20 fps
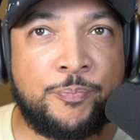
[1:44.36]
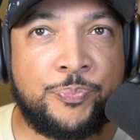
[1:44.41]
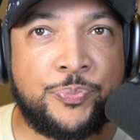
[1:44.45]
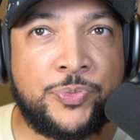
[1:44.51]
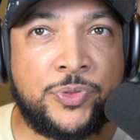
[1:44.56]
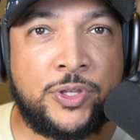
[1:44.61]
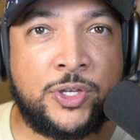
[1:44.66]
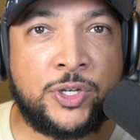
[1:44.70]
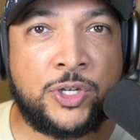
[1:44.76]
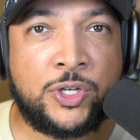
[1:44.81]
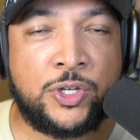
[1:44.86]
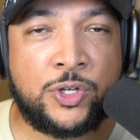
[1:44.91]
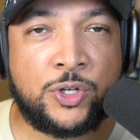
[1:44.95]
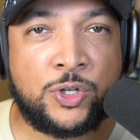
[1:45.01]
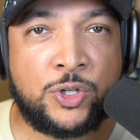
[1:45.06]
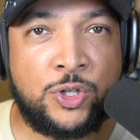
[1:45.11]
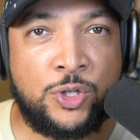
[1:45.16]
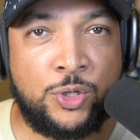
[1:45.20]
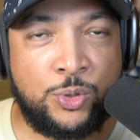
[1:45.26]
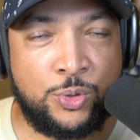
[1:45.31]
the
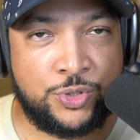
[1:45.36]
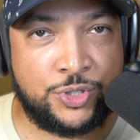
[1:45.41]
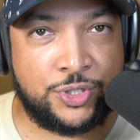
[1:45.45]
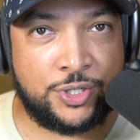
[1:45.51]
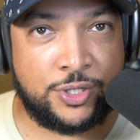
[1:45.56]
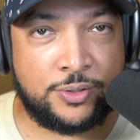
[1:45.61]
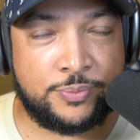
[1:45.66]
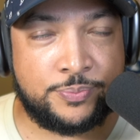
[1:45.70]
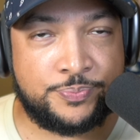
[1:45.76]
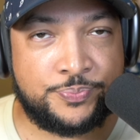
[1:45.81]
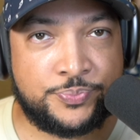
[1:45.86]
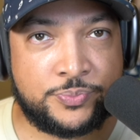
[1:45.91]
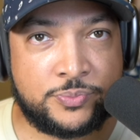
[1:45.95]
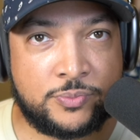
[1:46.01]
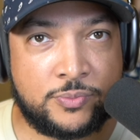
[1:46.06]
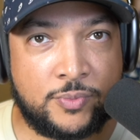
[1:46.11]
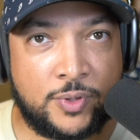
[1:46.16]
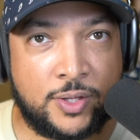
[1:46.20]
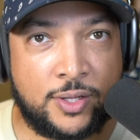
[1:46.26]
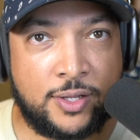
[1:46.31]
conclusion
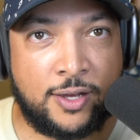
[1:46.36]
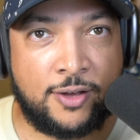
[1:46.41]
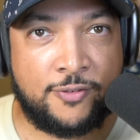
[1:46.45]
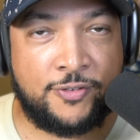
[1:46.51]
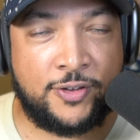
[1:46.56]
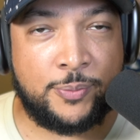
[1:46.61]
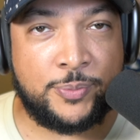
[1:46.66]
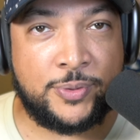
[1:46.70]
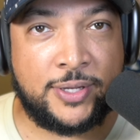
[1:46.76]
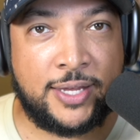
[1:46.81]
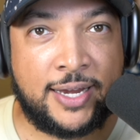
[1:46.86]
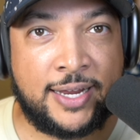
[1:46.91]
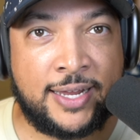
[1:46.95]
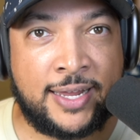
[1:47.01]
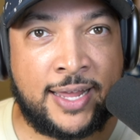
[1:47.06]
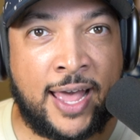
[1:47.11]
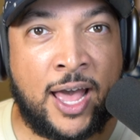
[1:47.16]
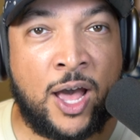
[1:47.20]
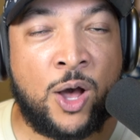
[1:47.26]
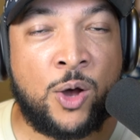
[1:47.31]
of him getting
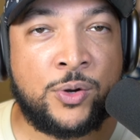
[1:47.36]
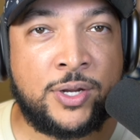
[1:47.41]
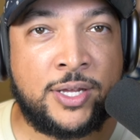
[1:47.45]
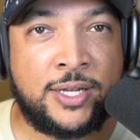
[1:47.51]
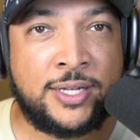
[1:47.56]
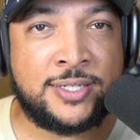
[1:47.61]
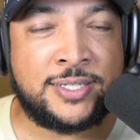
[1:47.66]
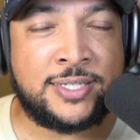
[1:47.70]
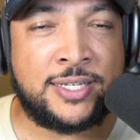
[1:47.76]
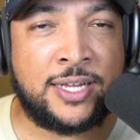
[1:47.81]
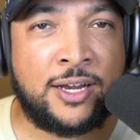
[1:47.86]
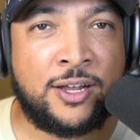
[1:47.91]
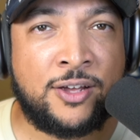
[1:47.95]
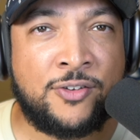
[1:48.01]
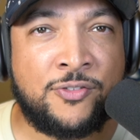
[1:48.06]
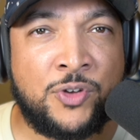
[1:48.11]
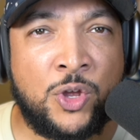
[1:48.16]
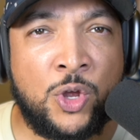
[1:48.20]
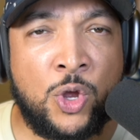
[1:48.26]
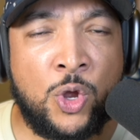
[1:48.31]
out instead of